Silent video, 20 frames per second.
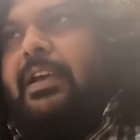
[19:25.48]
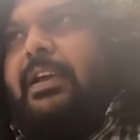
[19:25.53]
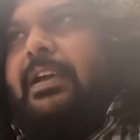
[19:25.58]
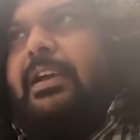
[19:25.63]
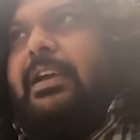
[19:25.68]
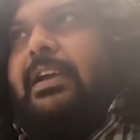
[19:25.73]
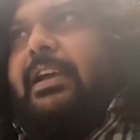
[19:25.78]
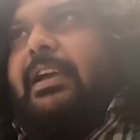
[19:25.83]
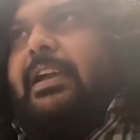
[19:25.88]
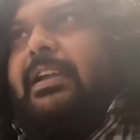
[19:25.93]

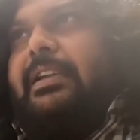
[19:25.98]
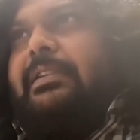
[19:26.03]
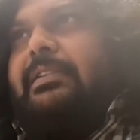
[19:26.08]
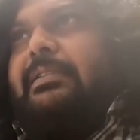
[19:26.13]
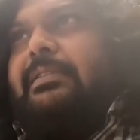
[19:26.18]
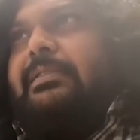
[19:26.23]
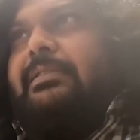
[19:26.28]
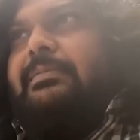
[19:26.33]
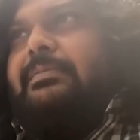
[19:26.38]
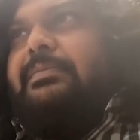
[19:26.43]
And
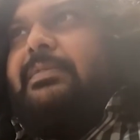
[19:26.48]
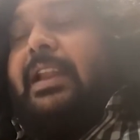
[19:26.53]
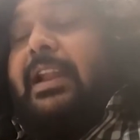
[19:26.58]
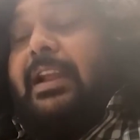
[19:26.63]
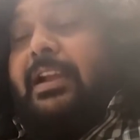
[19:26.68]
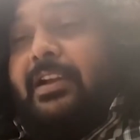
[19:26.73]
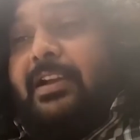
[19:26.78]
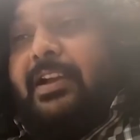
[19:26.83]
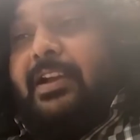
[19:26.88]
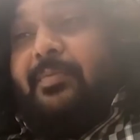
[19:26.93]
there are a
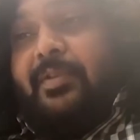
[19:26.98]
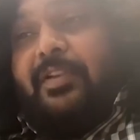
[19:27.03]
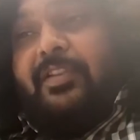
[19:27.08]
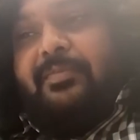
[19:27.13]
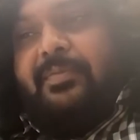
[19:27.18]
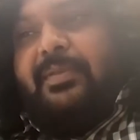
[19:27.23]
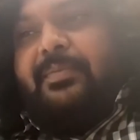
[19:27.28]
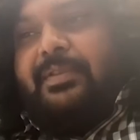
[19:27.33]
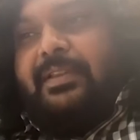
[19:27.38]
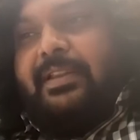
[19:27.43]
couple of
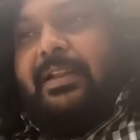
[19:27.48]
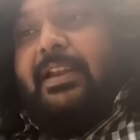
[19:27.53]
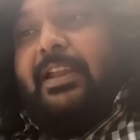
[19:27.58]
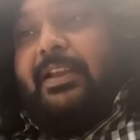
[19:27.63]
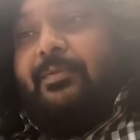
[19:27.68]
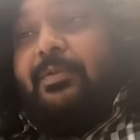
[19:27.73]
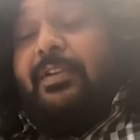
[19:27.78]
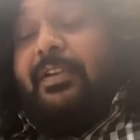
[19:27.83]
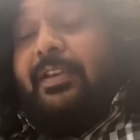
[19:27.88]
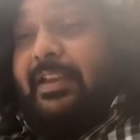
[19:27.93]
people that I
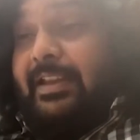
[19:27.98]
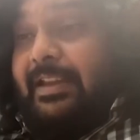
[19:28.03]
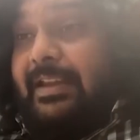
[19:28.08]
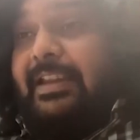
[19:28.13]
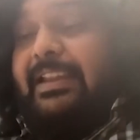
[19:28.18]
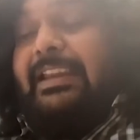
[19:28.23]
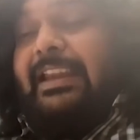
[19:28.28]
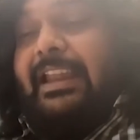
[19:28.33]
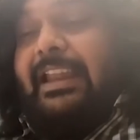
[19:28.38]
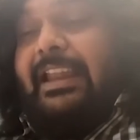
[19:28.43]
would really
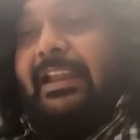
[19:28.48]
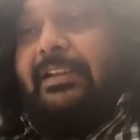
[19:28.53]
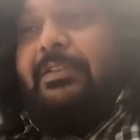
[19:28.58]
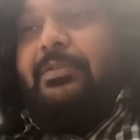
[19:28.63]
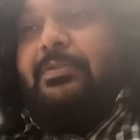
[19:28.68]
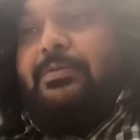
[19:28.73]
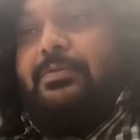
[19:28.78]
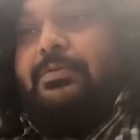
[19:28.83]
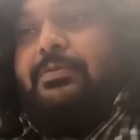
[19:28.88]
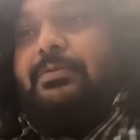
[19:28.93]
like
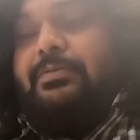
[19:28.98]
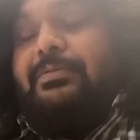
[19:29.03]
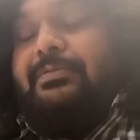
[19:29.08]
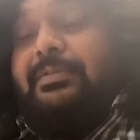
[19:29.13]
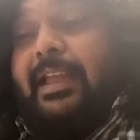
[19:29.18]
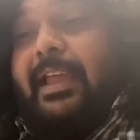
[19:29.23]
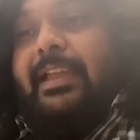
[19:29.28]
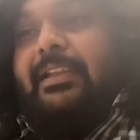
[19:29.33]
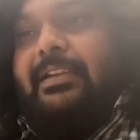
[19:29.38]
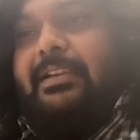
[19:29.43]
to
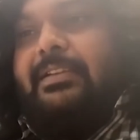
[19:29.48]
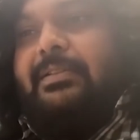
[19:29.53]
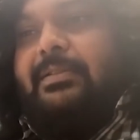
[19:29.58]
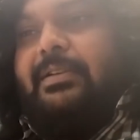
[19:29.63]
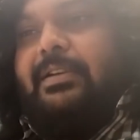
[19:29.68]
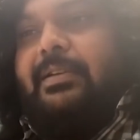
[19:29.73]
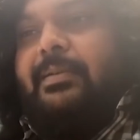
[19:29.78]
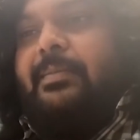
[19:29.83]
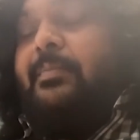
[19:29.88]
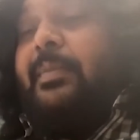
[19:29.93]
thank.
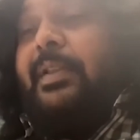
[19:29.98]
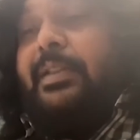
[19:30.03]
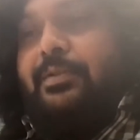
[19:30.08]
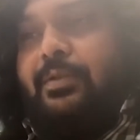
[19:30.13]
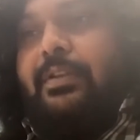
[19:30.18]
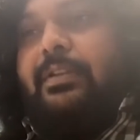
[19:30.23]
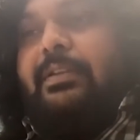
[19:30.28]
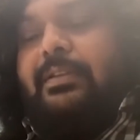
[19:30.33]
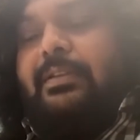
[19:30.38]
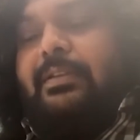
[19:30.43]

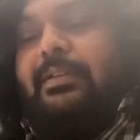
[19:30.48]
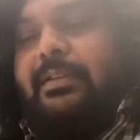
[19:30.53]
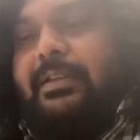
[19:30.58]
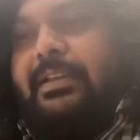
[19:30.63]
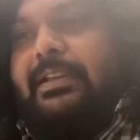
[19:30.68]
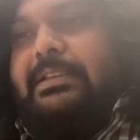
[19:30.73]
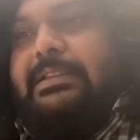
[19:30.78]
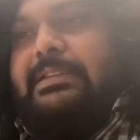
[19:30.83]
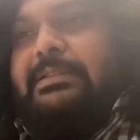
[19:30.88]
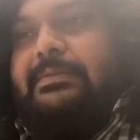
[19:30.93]
Mitul
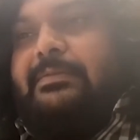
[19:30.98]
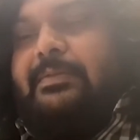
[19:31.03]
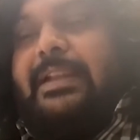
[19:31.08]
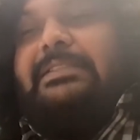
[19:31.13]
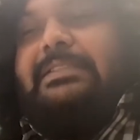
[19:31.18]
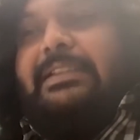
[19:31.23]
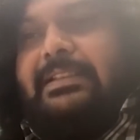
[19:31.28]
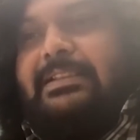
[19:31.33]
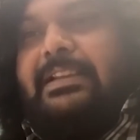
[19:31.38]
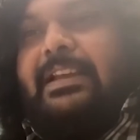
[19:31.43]
is one
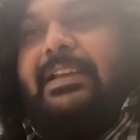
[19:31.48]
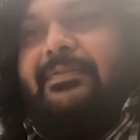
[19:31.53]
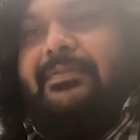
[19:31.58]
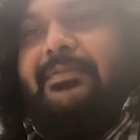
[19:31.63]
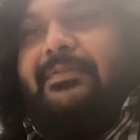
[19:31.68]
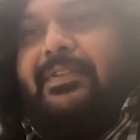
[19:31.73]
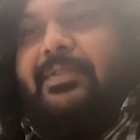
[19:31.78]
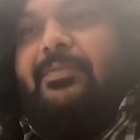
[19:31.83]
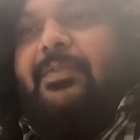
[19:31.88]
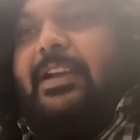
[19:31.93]
such guy from
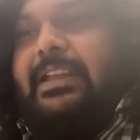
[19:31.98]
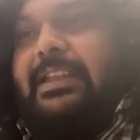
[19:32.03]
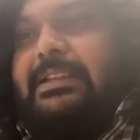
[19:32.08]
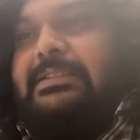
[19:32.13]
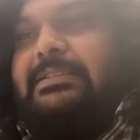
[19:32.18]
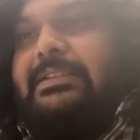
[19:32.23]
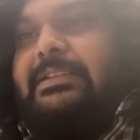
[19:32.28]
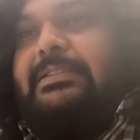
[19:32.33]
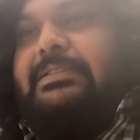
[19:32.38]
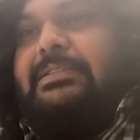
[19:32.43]
Vakil
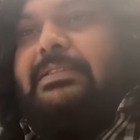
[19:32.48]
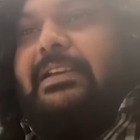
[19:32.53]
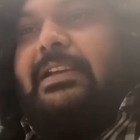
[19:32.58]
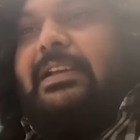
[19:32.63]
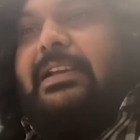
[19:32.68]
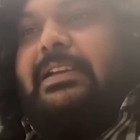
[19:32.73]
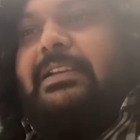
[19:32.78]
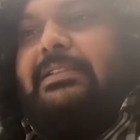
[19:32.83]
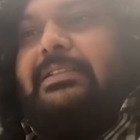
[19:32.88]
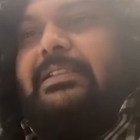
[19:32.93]
Search,
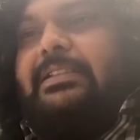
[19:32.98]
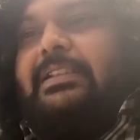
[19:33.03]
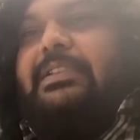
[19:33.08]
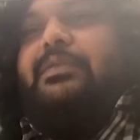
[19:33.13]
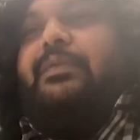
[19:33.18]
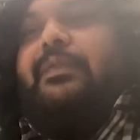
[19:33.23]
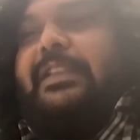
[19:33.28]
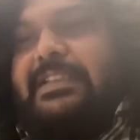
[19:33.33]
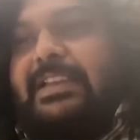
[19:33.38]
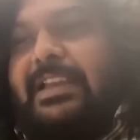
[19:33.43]
and there's
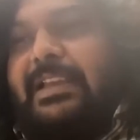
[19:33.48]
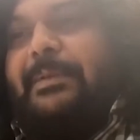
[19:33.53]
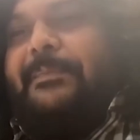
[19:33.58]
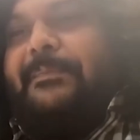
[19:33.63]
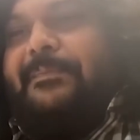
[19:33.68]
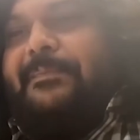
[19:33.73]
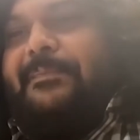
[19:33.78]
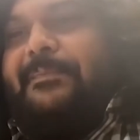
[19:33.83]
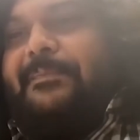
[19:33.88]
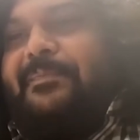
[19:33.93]
Vijay.
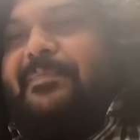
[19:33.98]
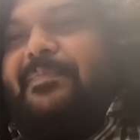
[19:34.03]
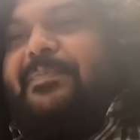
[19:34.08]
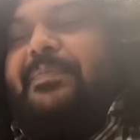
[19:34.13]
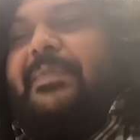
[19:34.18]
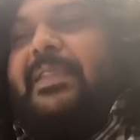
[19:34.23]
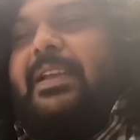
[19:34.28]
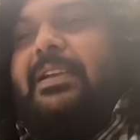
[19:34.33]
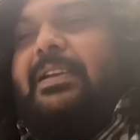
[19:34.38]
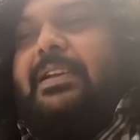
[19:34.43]

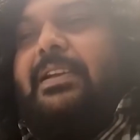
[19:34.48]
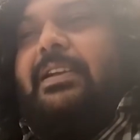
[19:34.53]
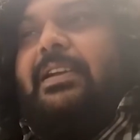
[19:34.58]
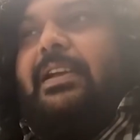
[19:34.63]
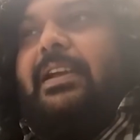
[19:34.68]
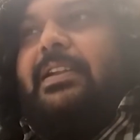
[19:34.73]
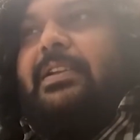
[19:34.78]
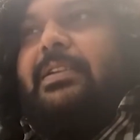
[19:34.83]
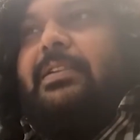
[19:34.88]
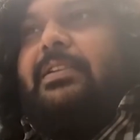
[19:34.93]

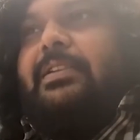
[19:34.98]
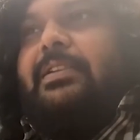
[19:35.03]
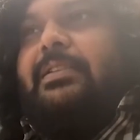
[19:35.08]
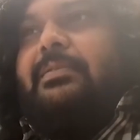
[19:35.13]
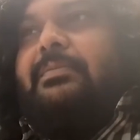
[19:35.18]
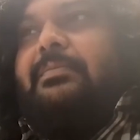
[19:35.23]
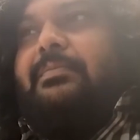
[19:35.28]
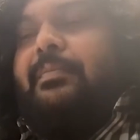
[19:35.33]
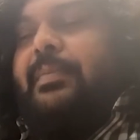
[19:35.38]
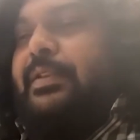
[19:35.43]
And
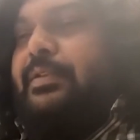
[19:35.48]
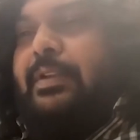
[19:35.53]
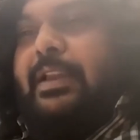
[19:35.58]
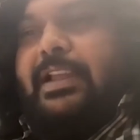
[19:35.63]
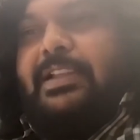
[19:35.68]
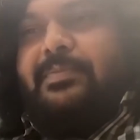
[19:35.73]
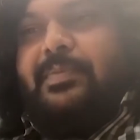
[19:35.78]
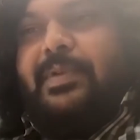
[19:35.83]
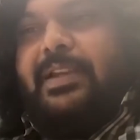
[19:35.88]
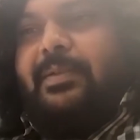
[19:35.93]
Mitul has
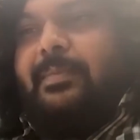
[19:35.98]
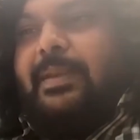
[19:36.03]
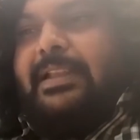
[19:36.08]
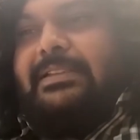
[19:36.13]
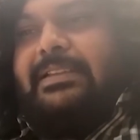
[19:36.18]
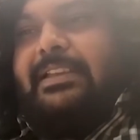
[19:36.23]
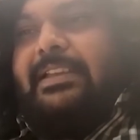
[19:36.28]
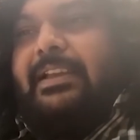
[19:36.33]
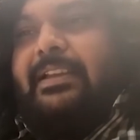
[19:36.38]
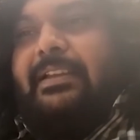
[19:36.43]
been a blessing
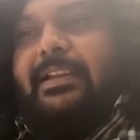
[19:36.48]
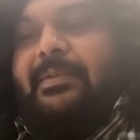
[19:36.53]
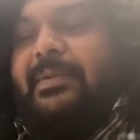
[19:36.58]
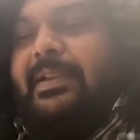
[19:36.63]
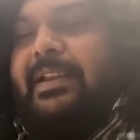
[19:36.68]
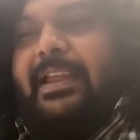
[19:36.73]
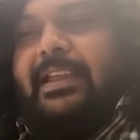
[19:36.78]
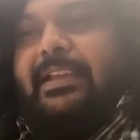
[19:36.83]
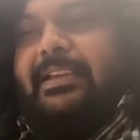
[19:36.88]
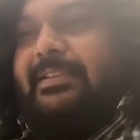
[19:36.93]
here. I mean,
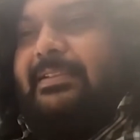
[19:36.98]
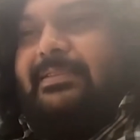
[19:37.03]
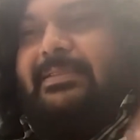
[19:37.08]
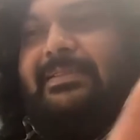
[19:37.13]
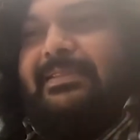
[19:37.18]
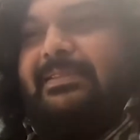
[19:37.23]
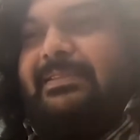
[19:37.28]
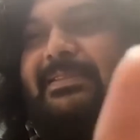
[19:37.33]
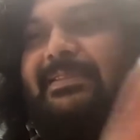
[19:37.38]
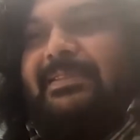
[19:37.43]
like,
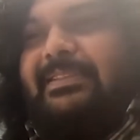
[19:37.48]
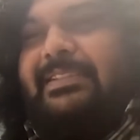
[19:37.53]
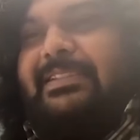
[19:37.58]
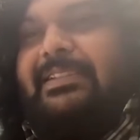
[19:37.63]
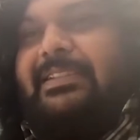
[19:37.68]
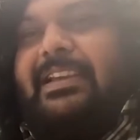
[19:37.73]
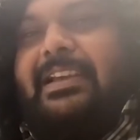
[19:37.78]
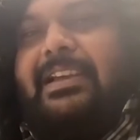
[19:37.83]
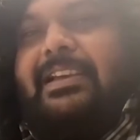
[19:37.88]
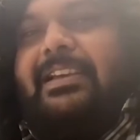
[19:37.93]

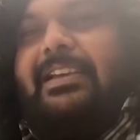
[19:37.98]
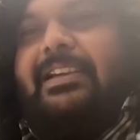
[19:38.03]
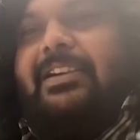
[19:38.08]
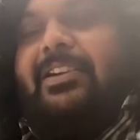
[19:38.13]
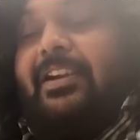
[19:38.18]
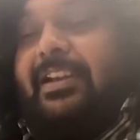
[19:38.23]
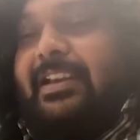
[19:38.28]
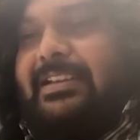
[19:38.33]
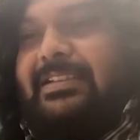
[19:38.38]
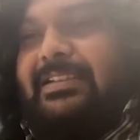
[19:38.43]

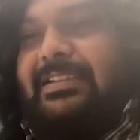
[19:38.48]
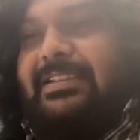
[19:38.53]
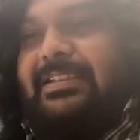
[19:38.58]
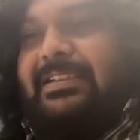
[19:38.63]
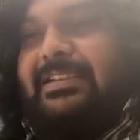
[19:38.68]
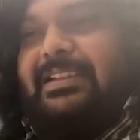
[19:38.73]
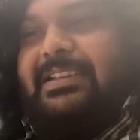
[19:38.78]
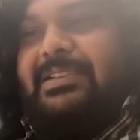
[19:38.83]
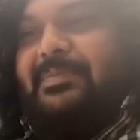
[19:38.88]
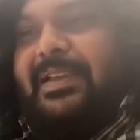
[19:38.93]
honestly
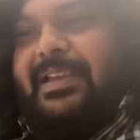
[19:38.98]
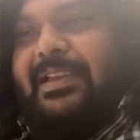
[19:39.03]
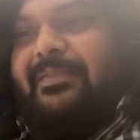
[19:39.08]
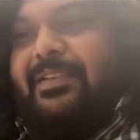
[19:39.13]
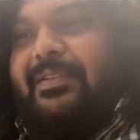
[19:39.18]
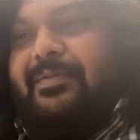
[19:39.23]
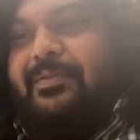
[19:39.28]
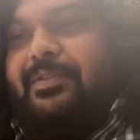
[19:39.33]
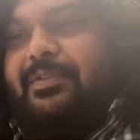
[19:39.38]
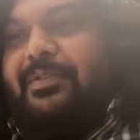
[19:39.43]
speaking, we
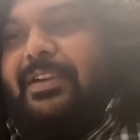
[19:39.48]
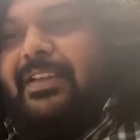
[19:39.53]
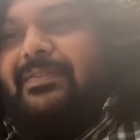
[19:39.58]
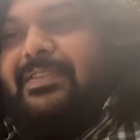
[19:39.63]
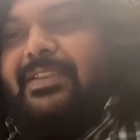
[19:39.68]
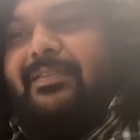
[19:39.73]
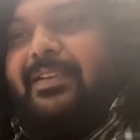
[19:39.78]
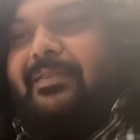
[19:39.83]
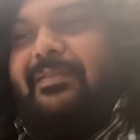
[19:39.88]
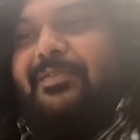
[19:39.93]
wouldn't have
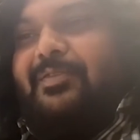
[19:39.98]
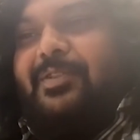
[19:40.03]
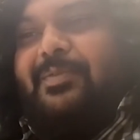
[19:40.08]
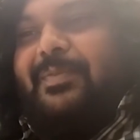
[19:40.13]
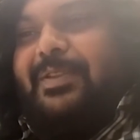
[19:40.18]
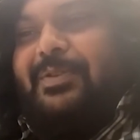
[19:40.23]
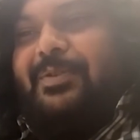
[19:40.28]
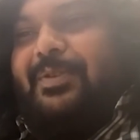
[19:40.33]
survived without Mitul